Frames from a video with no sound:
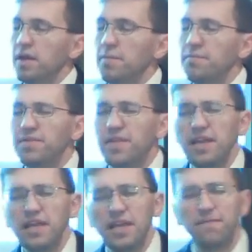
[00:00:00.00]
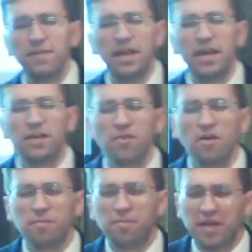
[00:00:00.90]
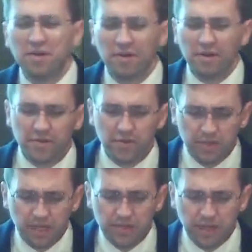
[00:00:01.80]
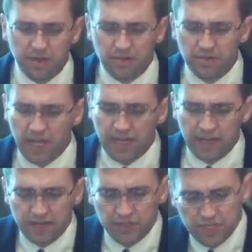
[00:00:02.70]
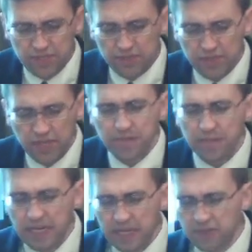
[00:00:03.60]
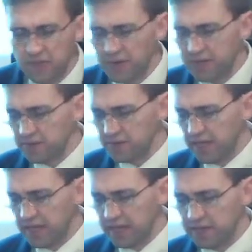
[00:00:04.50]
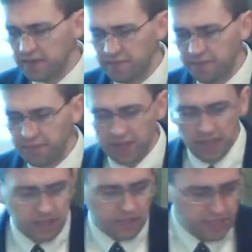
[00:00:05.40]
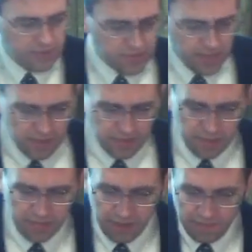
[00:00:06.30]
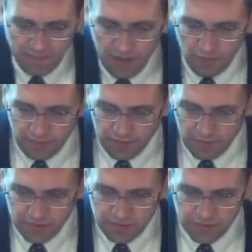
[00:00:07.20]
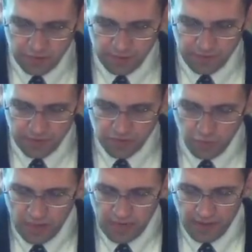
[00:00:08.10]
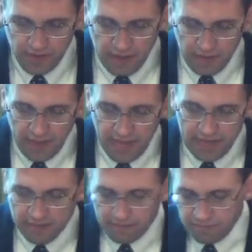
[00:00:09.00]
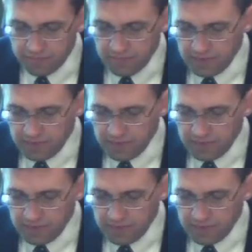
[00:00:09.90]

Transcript: But then, even later on, Peter also doesn't understand it, and Jesus tells him he needs to understand. Jesus tells him in the following verses through verse 20 that